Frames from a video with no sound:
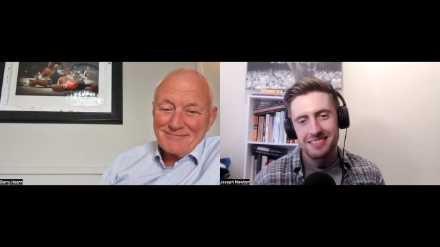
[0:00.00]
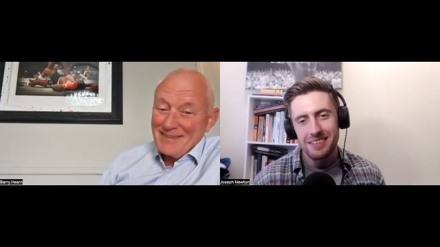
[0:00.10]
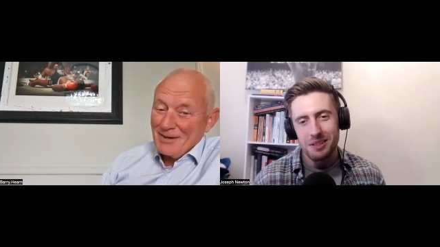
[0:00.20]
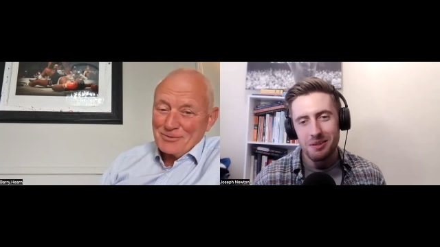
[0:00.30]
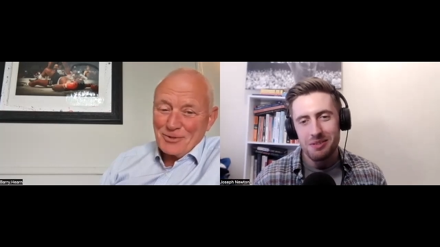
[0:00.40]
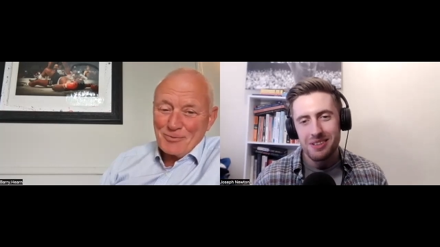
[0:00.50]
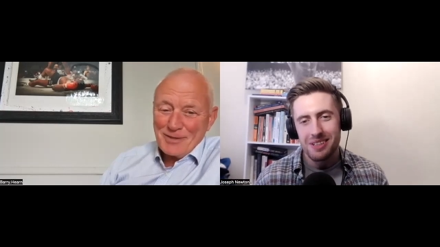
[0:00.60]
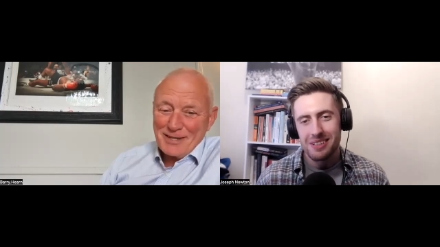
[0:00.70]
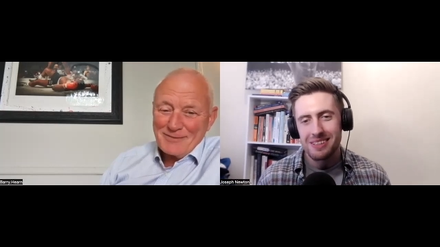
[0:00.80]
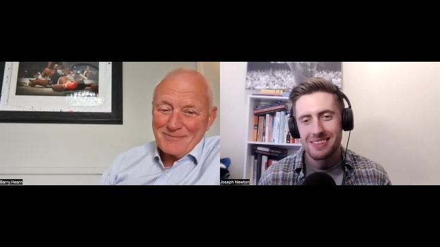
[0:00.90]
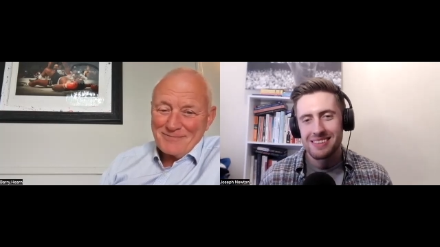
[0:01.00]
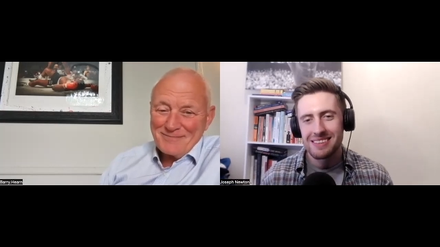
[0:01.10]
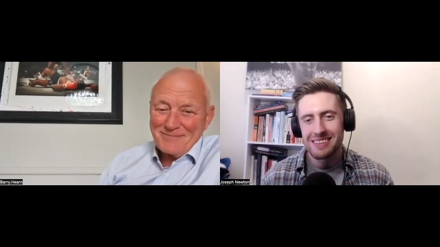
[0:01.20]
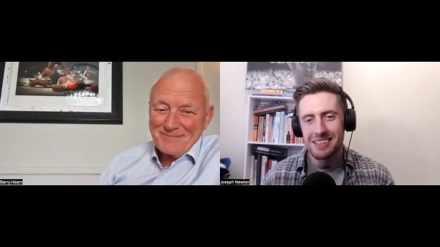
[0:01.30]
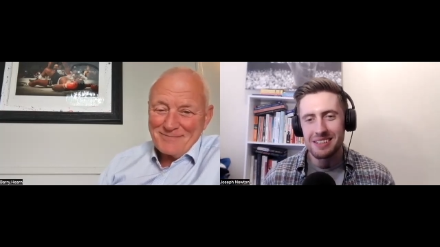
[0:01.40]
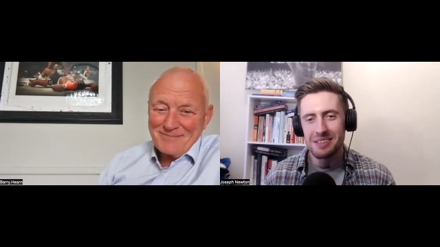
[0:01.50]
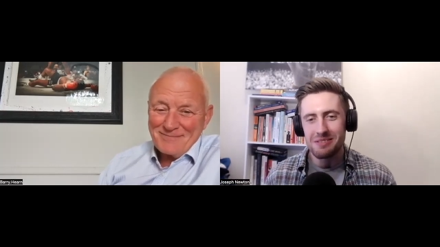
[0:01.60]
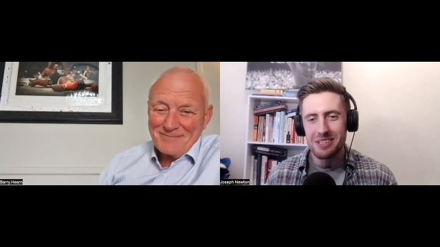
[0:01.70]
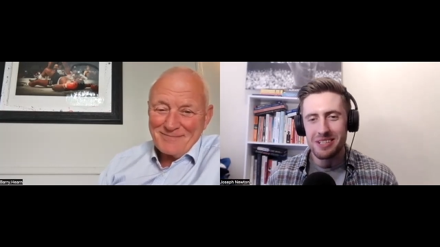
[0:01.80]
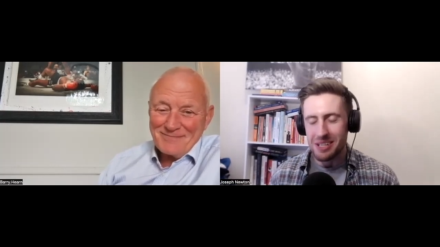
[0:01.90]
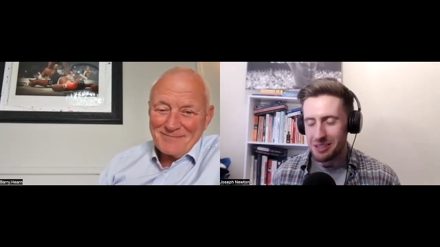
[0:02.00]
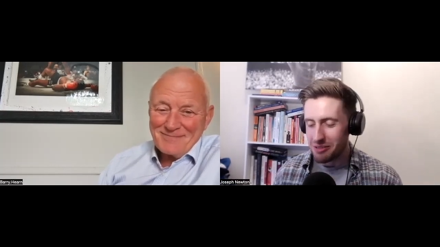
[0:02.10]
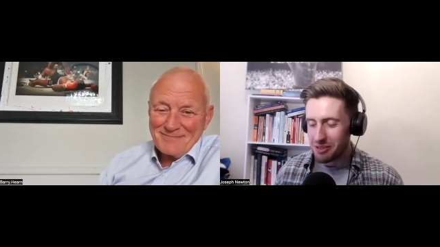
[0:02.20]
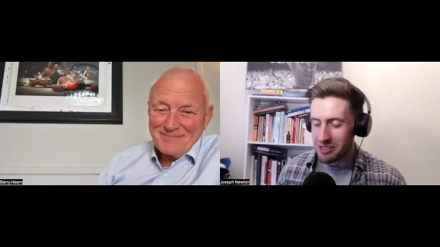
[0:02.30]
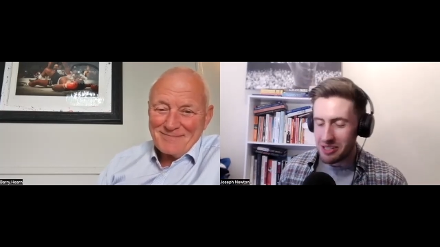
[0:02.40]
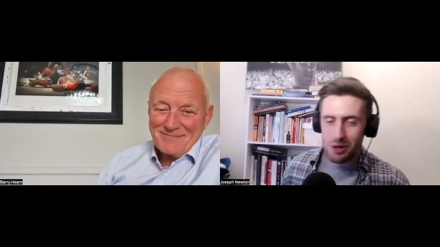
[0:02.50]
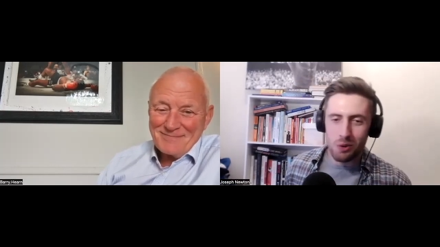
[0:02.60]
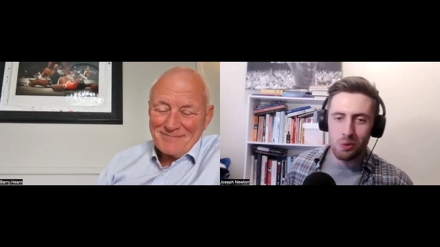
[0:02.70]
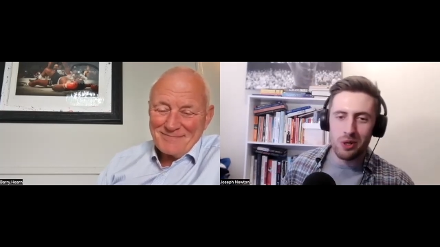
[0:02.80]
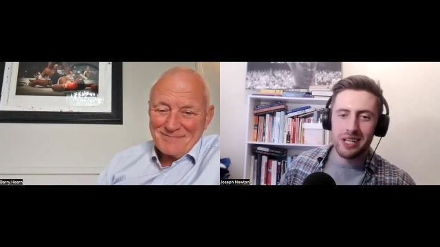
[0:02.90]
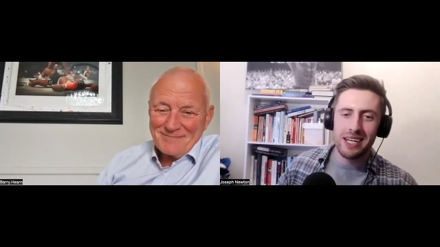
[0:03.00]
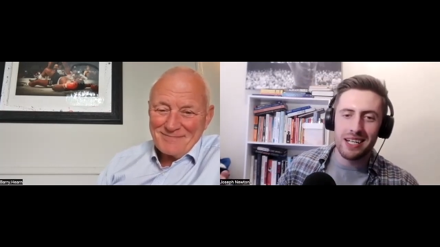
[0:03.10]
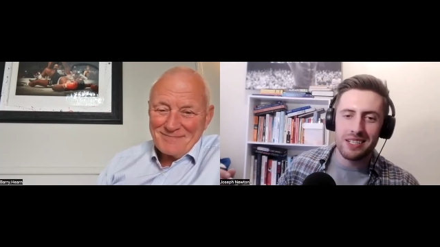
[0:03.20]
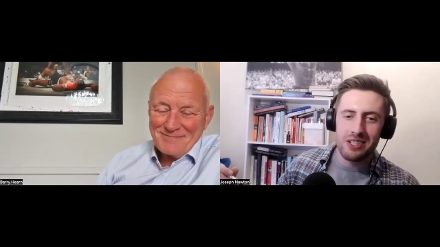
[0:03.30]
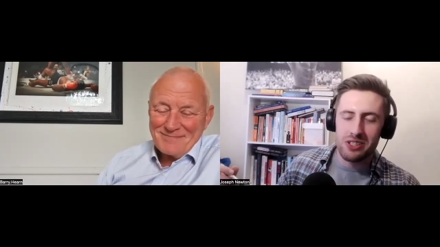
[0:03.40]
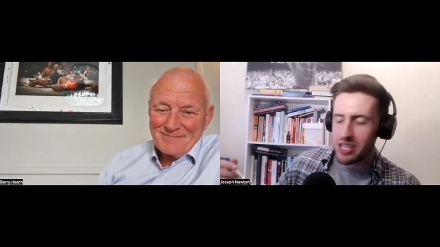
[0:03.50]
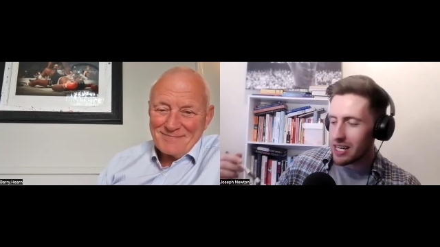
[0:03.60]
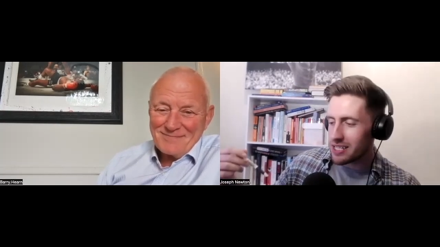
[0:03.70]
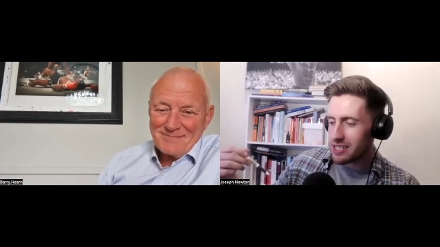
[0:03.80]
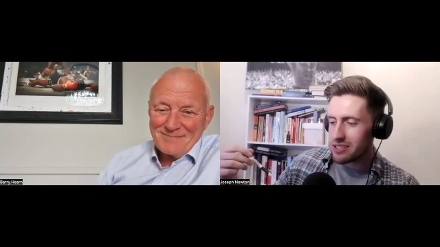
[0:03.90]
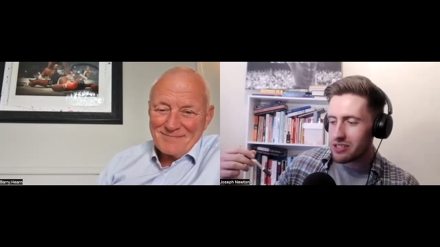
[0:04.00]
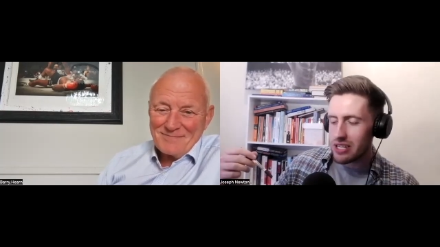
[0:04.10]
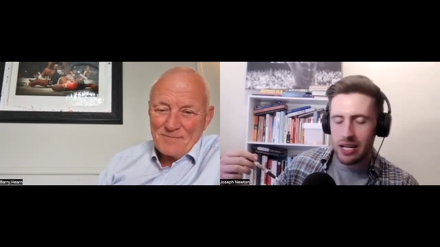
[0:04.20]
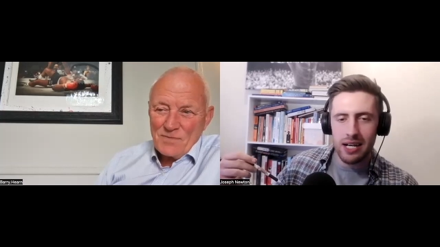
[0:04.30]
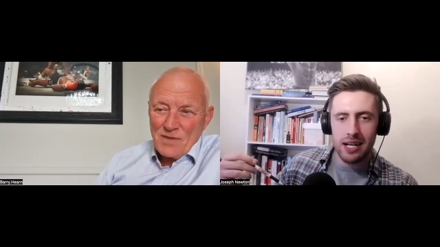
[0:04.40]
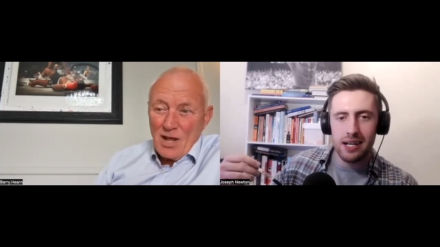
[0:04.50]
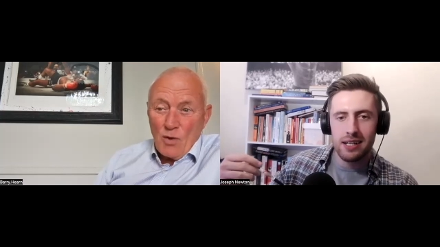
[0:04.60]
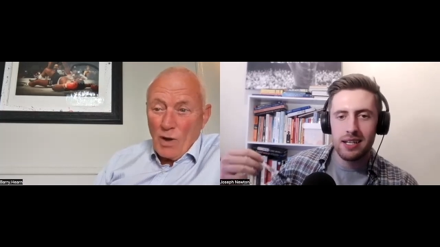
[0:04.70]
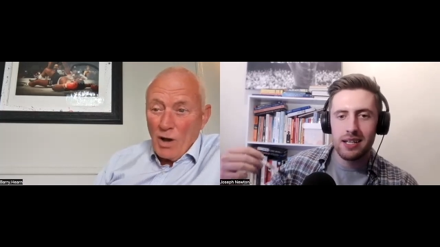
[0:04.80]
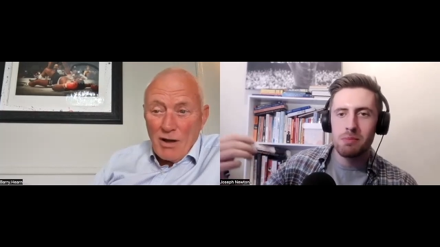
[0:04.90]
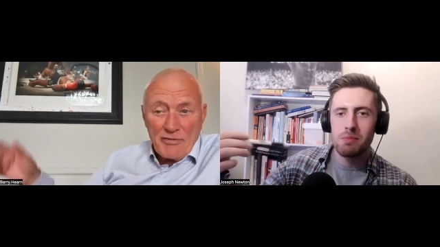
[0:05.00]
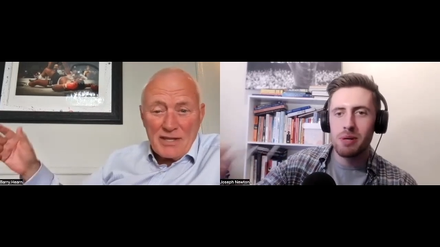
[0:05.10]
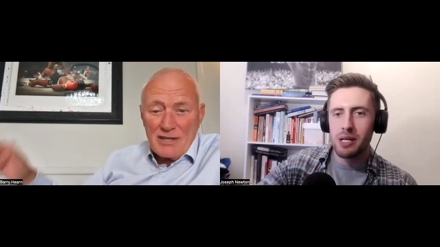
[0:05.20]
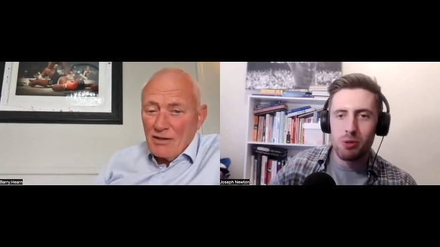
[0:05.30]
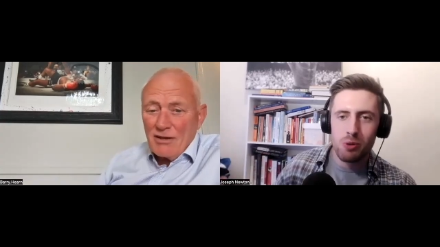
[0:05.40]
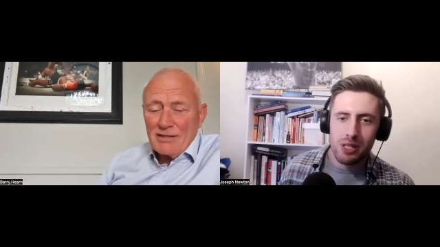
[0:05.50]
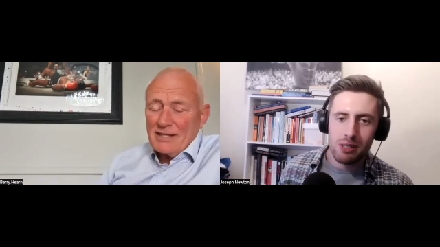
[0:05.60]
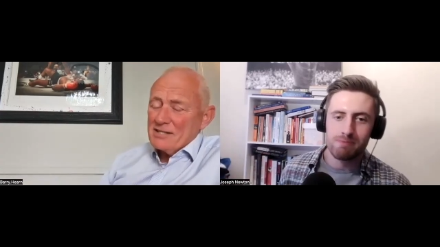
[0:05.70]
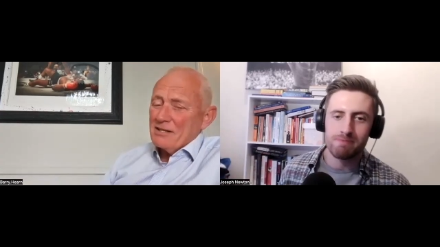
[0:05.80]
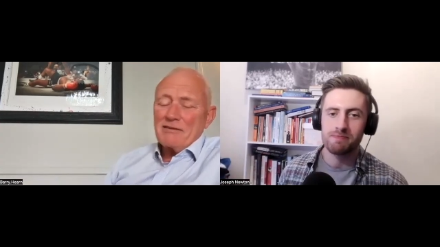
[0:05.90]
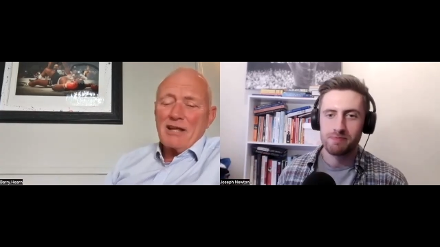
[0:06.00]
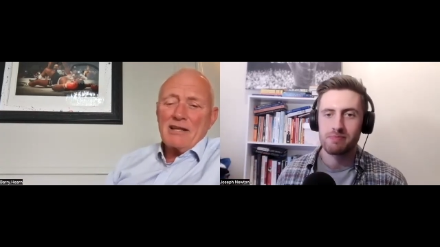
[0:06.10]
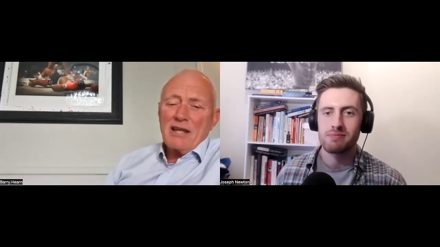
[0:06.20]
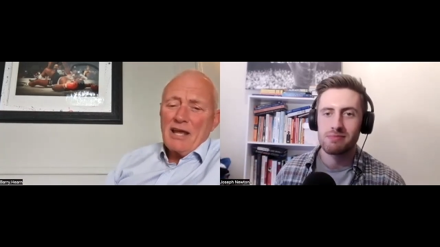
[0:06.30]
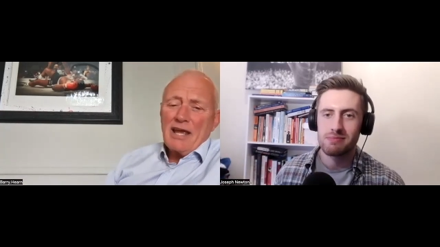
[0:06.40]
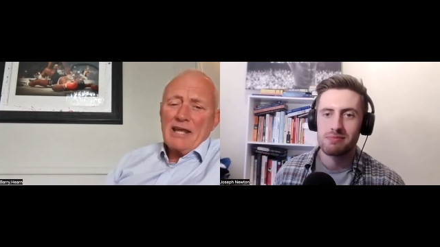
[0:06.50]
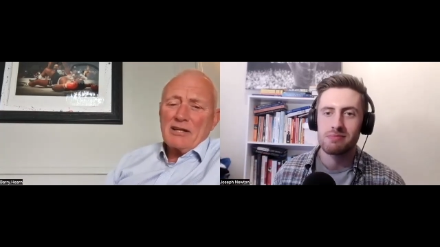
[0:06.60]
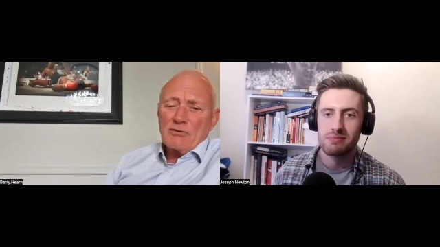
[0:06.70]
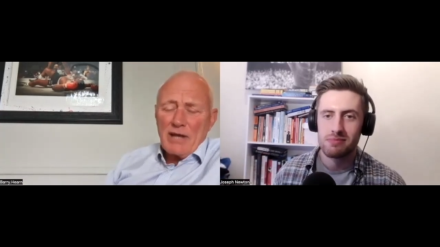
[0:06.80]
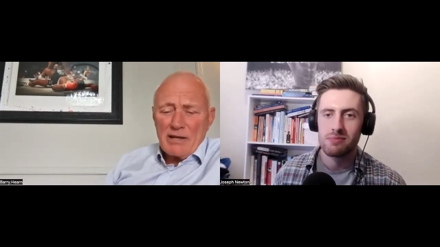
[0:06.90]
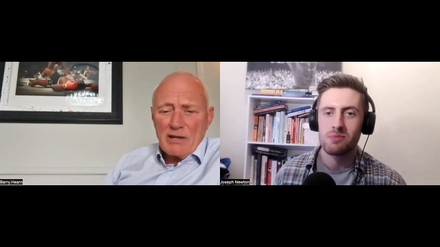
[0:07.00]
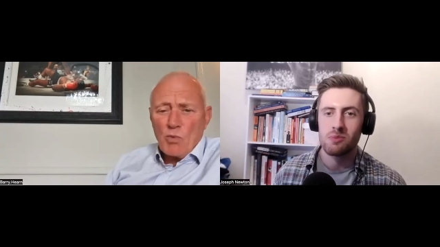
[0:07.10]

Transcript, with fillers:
Speaker 1: That'll do it. me.
Speaker 2: I love it. I love it. Where can these guys? Uh, well, I think you got listen.
Speaker 1: And in a in a